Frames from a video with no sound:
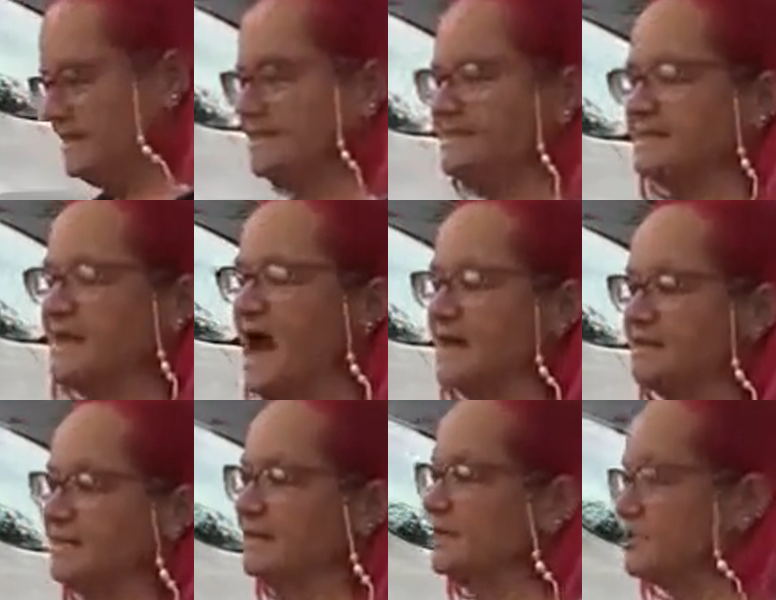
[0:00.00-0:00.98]
This is us,
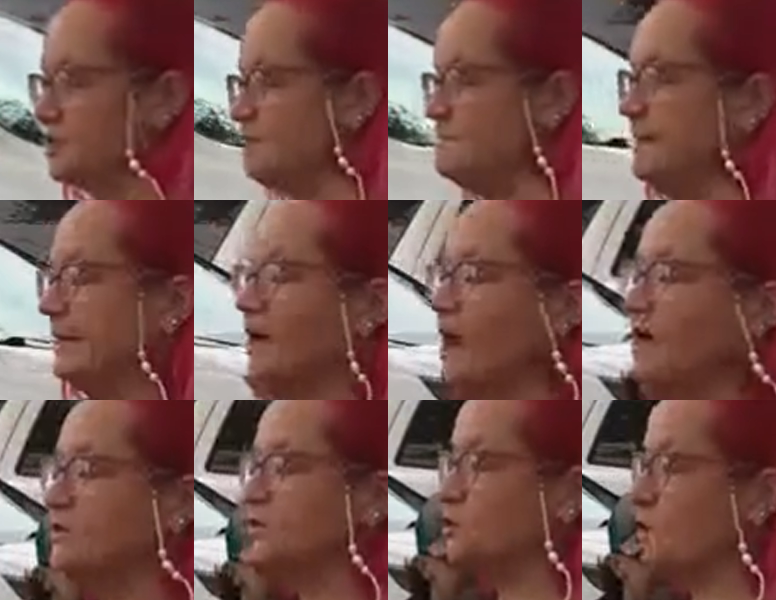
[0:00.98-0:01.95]
and it shouldn't be
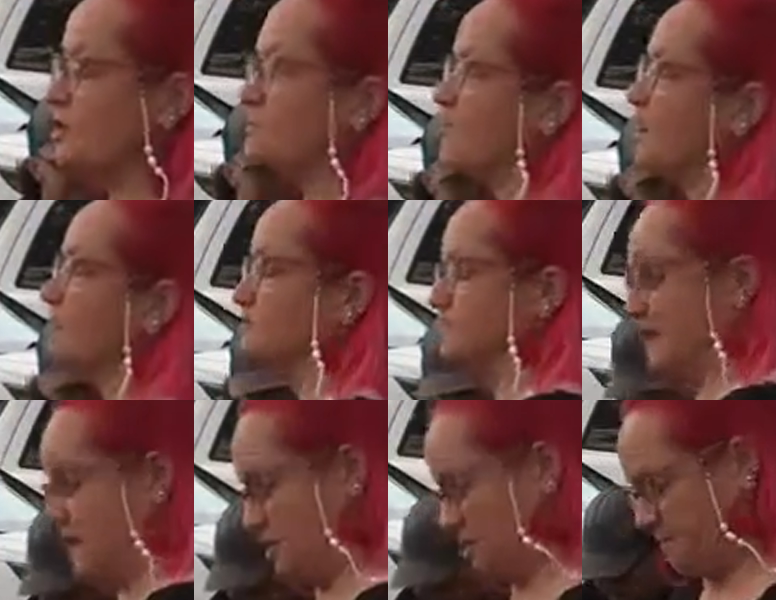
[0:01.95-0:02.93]
called the story of the prodigal
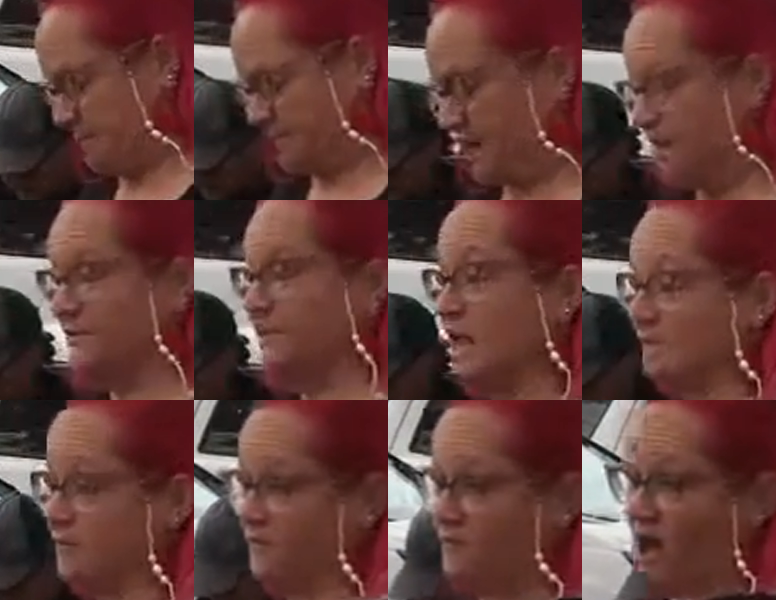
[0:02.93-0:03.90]
son. It should be called the
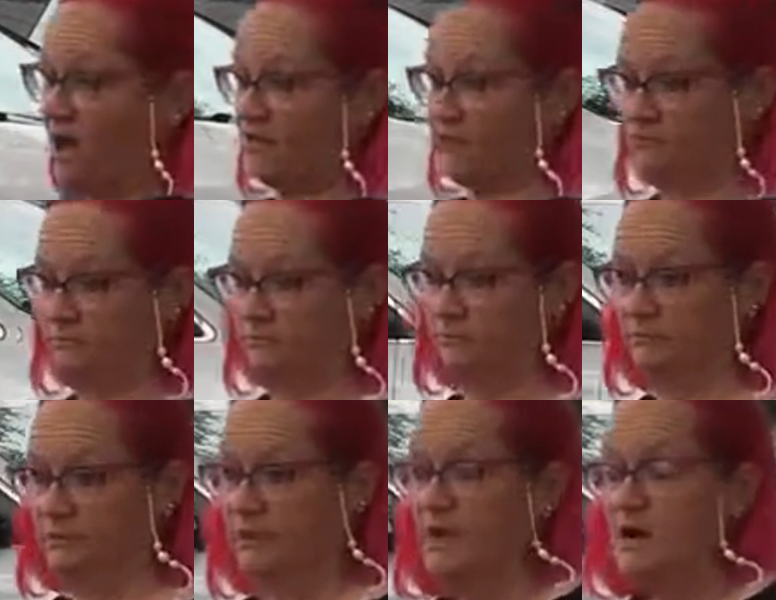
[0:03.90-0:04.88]
love of the Father.
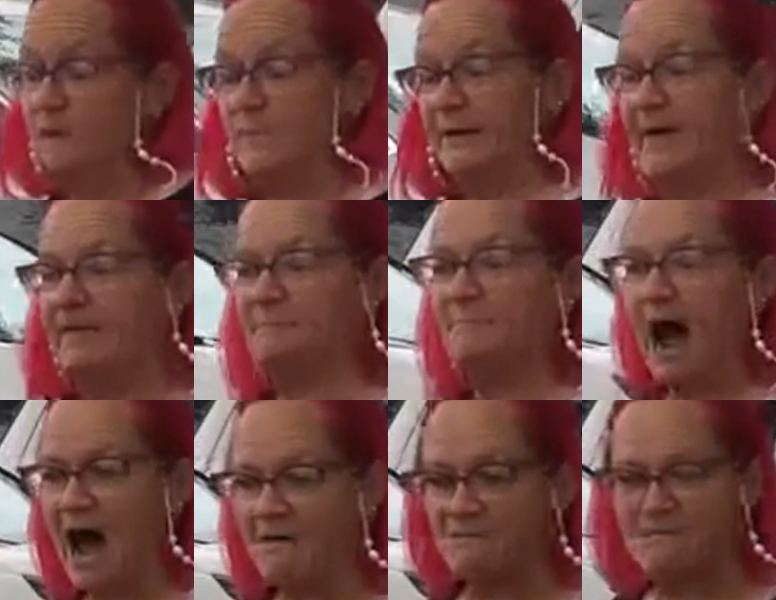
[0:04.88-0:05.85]
Because
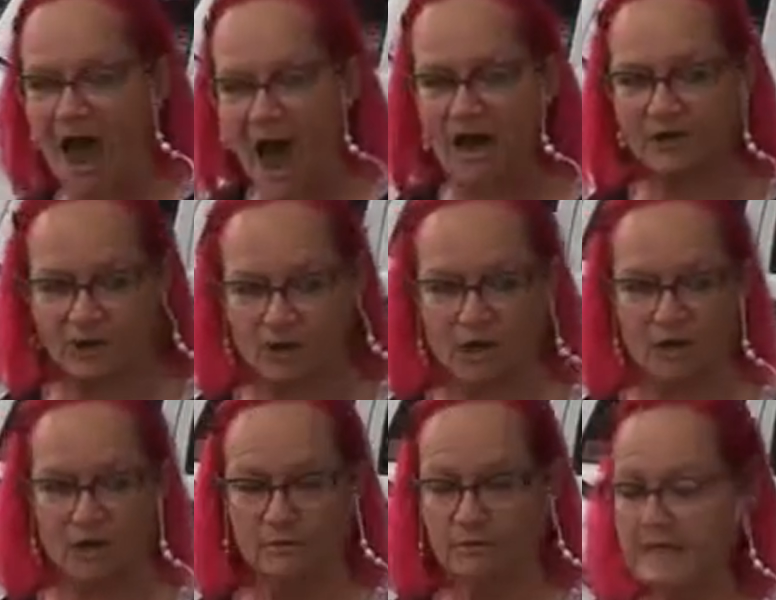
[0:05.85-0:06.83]
my
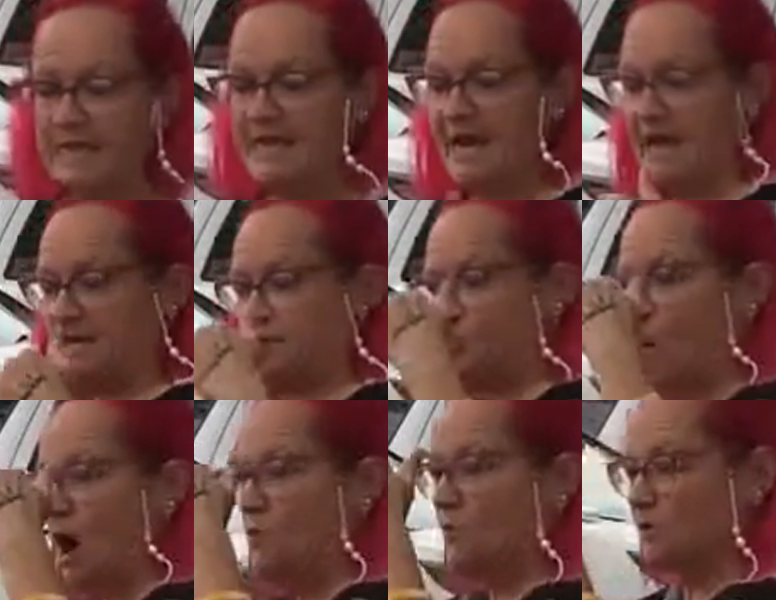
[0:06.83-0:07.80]
value is
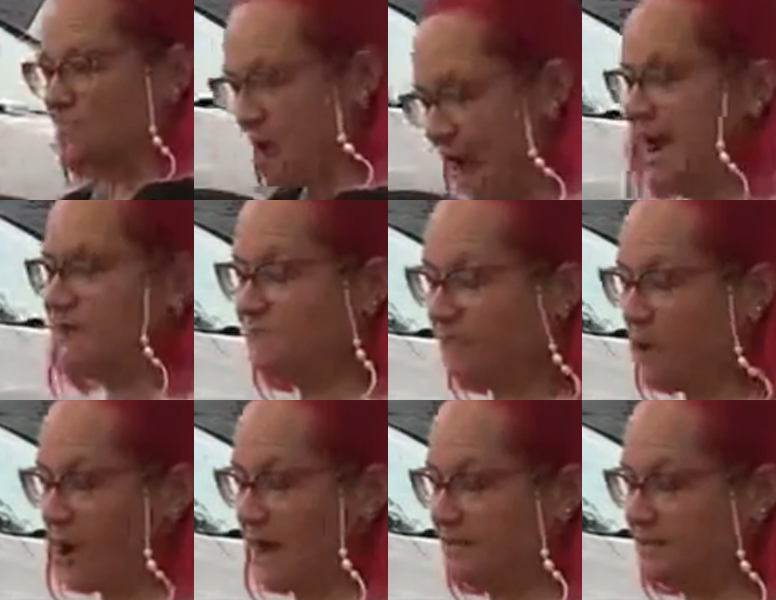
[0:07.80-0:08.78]
what was paid
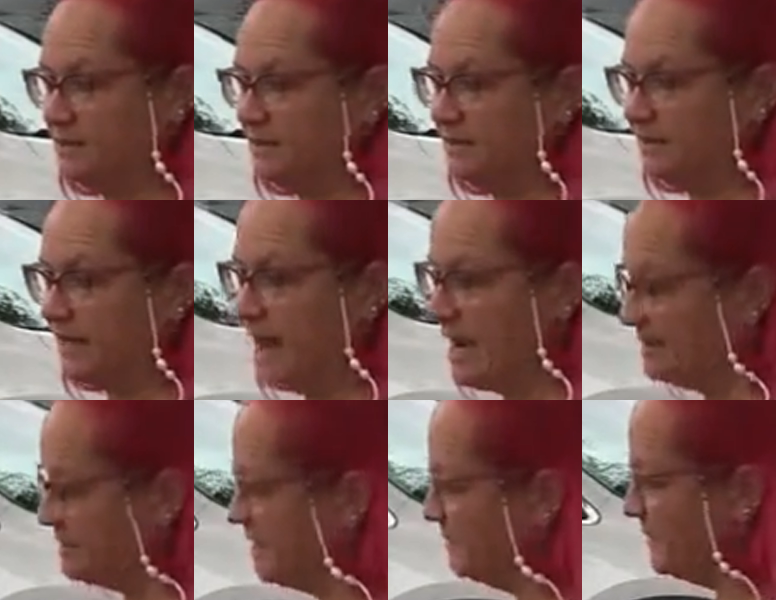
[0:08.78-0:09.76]
for it.
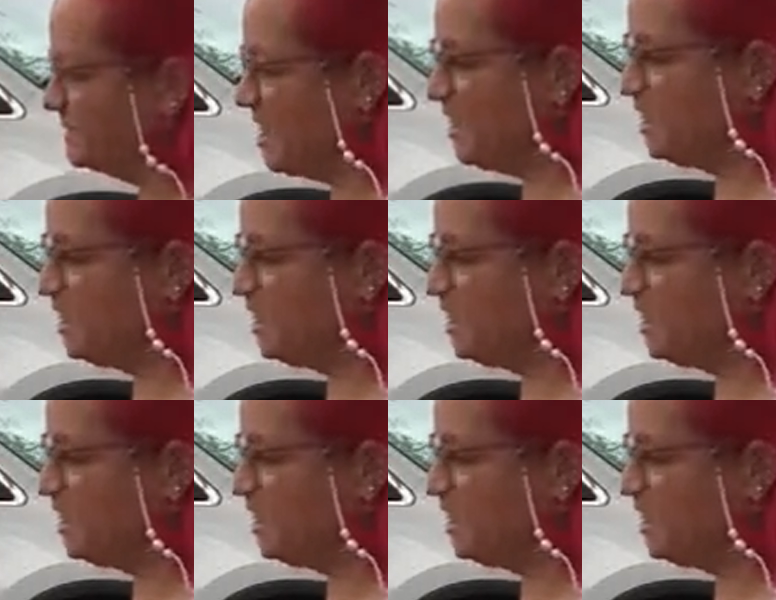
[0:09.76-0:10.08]
Okay? Something's